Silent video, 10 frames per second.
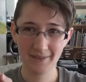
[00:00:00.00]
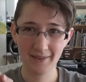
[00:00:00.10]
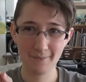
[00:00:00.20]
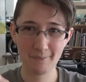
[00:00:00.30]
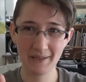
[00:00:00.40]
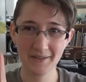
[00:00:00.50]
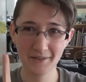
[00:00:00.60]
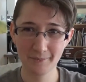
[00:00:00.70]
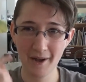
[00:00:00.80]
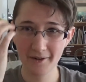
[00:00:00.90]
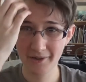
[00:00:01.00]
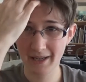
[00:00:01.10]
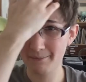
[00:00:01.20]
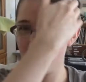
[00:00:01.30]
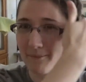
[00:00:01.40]
the business model
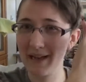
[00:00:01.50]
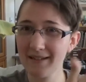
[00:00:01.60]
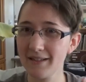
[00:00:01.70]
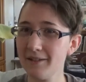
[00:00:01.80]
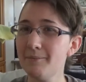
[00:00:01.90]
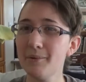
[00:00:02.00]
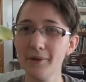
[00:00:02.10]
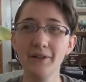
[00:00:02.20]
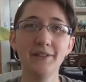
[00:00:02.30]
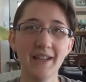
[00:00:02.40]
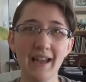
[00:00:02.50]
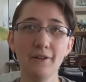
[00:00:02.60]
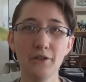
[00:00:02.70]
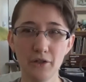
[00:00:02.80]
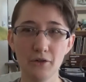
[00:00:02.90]
can be basically boiled
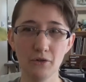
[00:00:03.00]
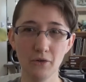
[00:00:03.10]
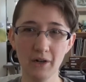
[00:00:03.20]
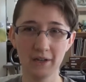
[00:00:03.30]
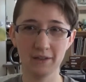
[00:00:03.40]
down to